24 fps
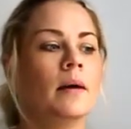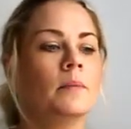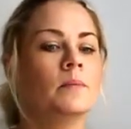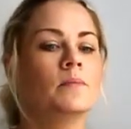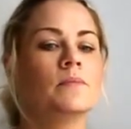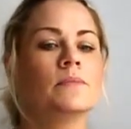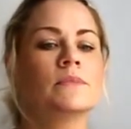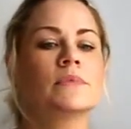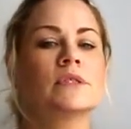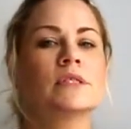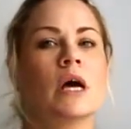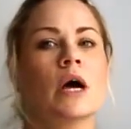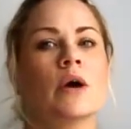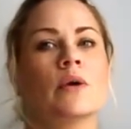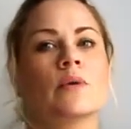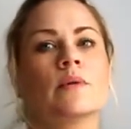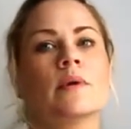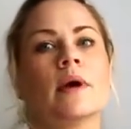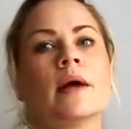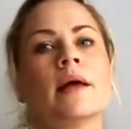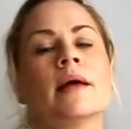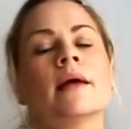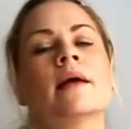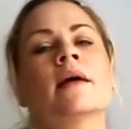
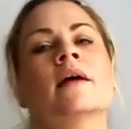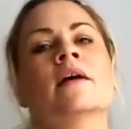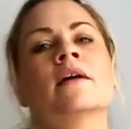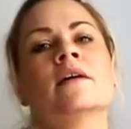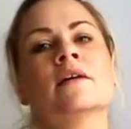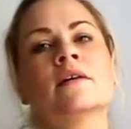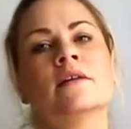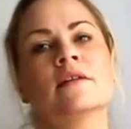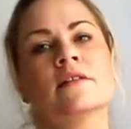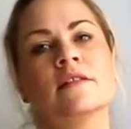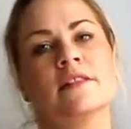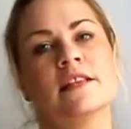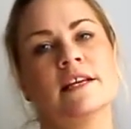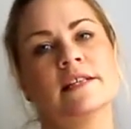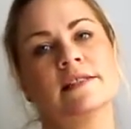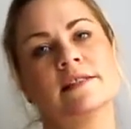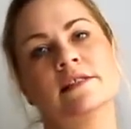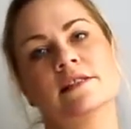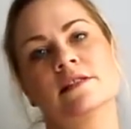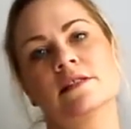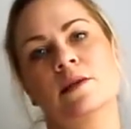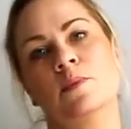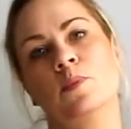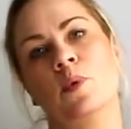So this
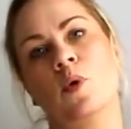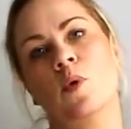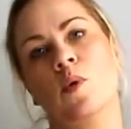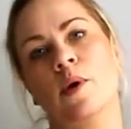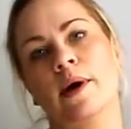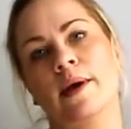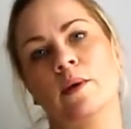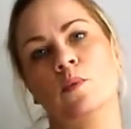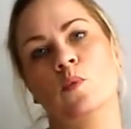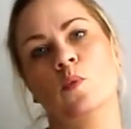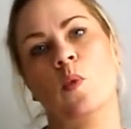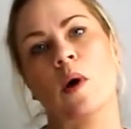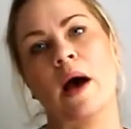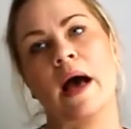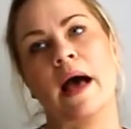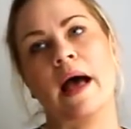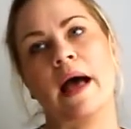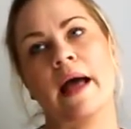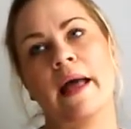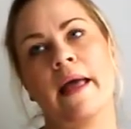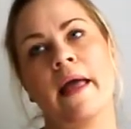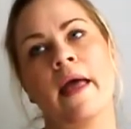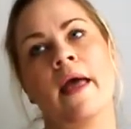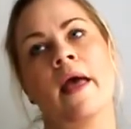is the point
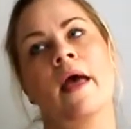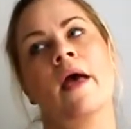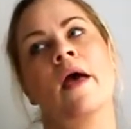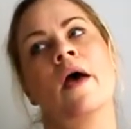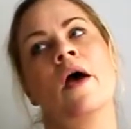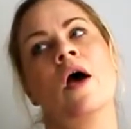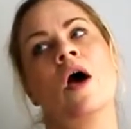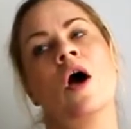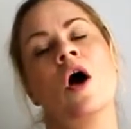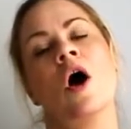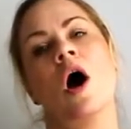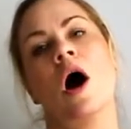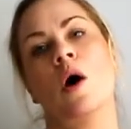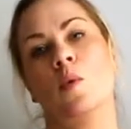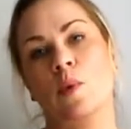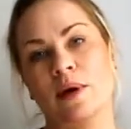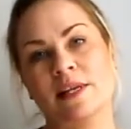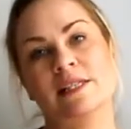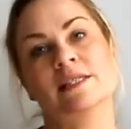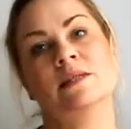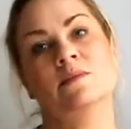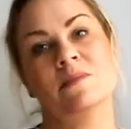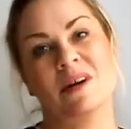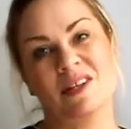where I
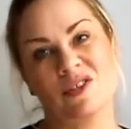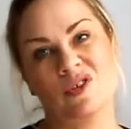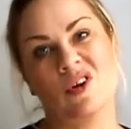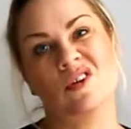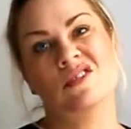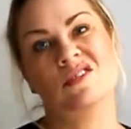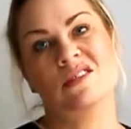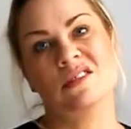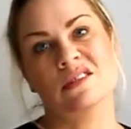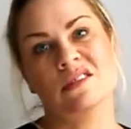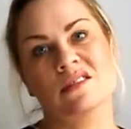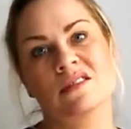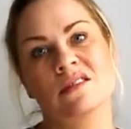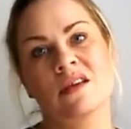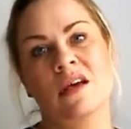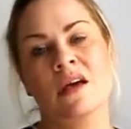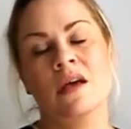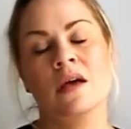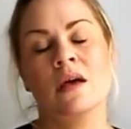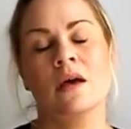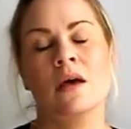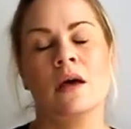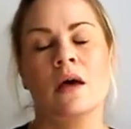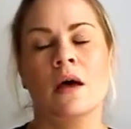went to my doctors,
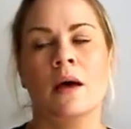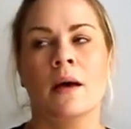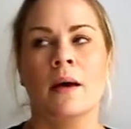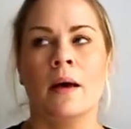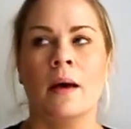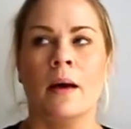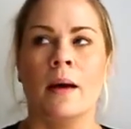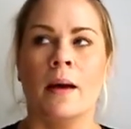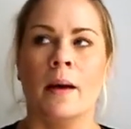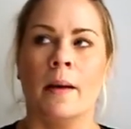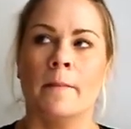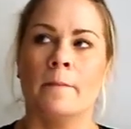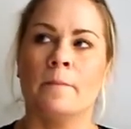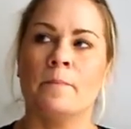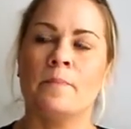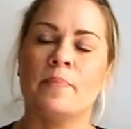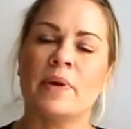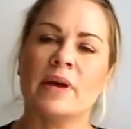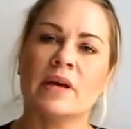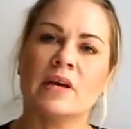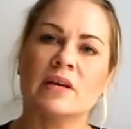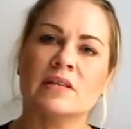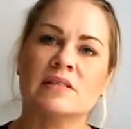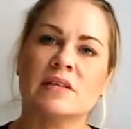
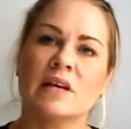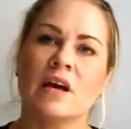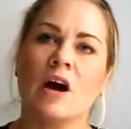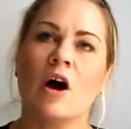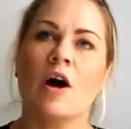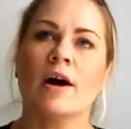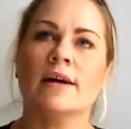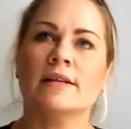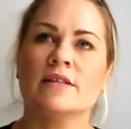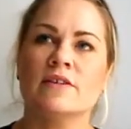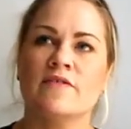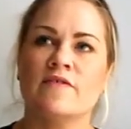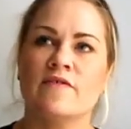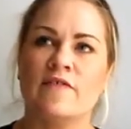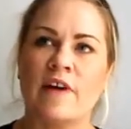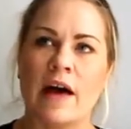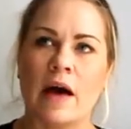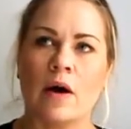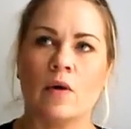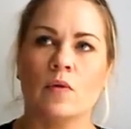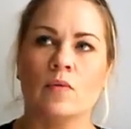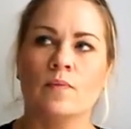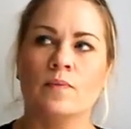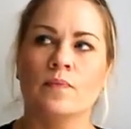because I kind of
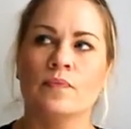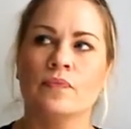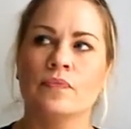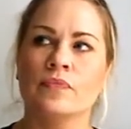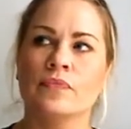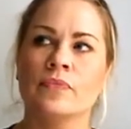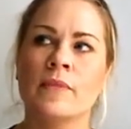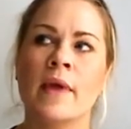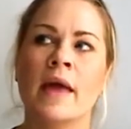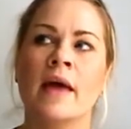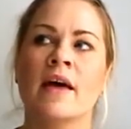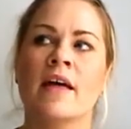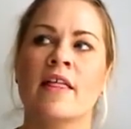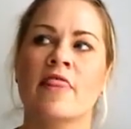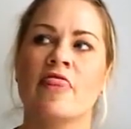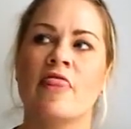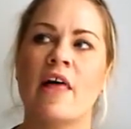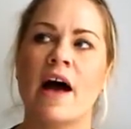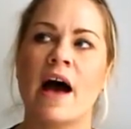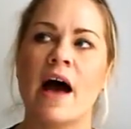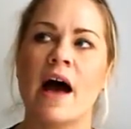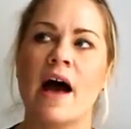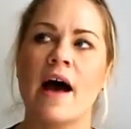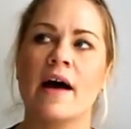felt
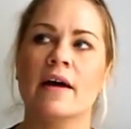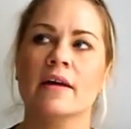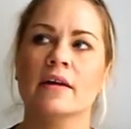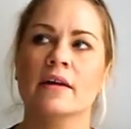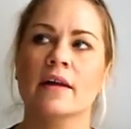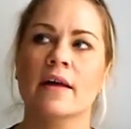that